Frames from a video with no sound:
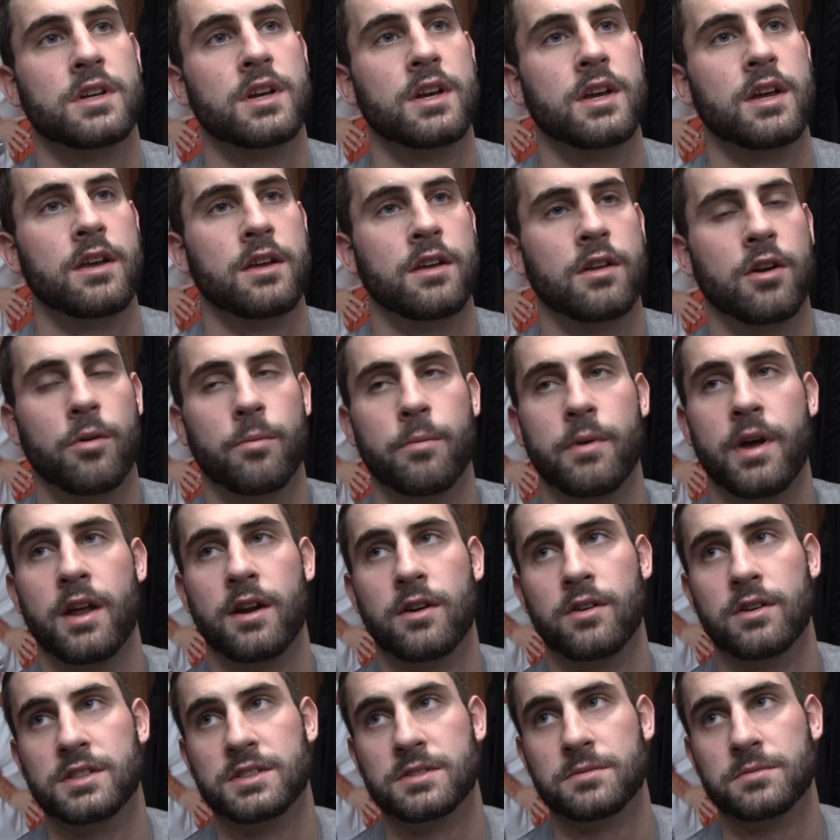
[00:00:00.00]
you know,
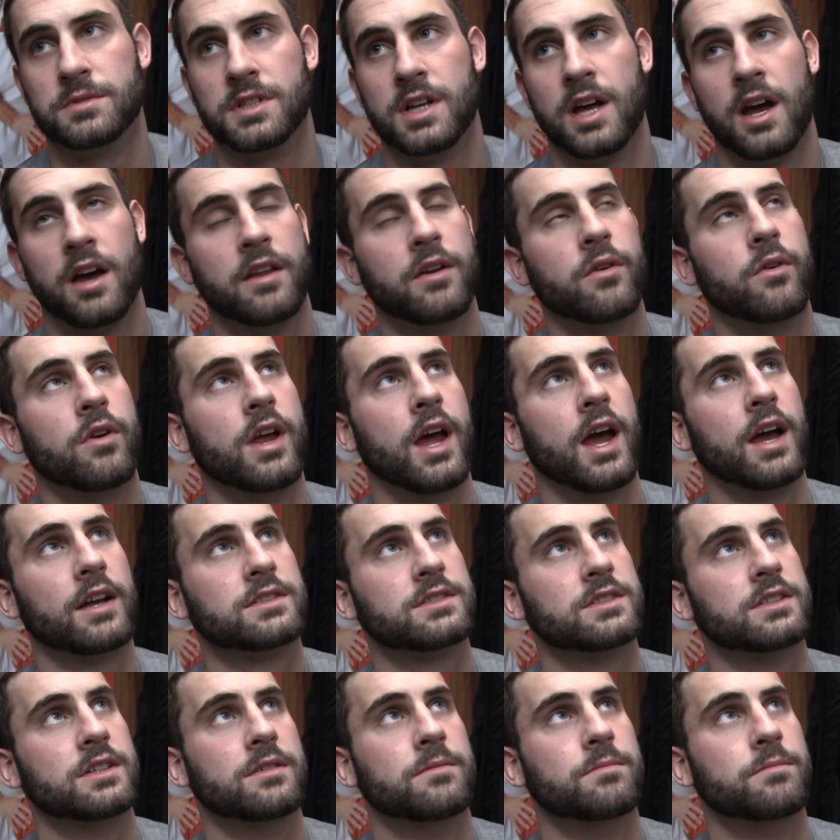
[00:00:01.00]
mannerisms and how they
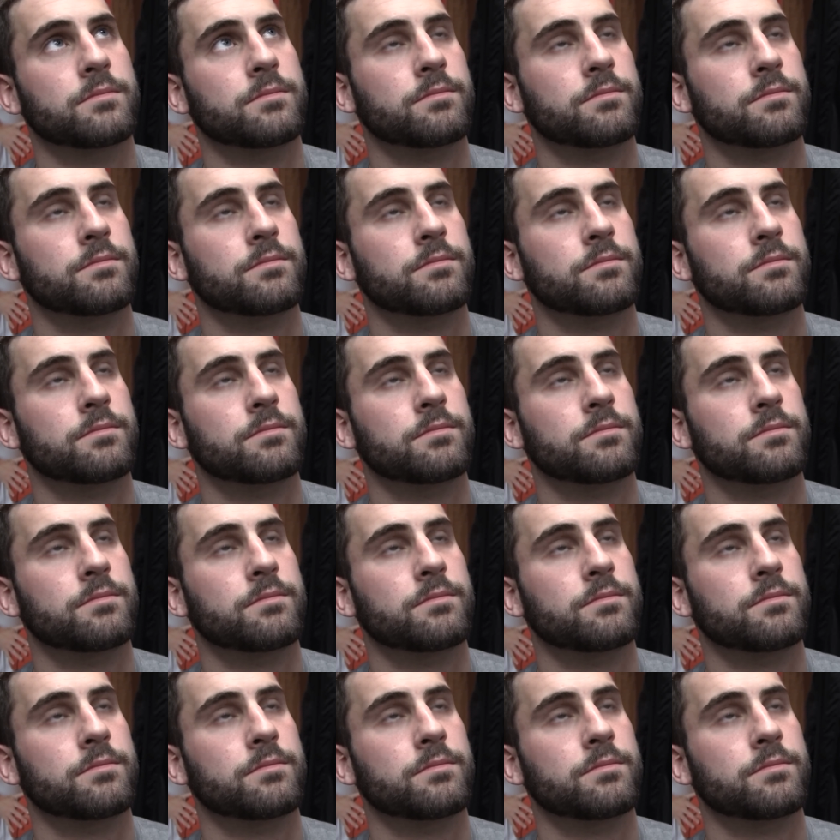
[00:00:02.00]
react to,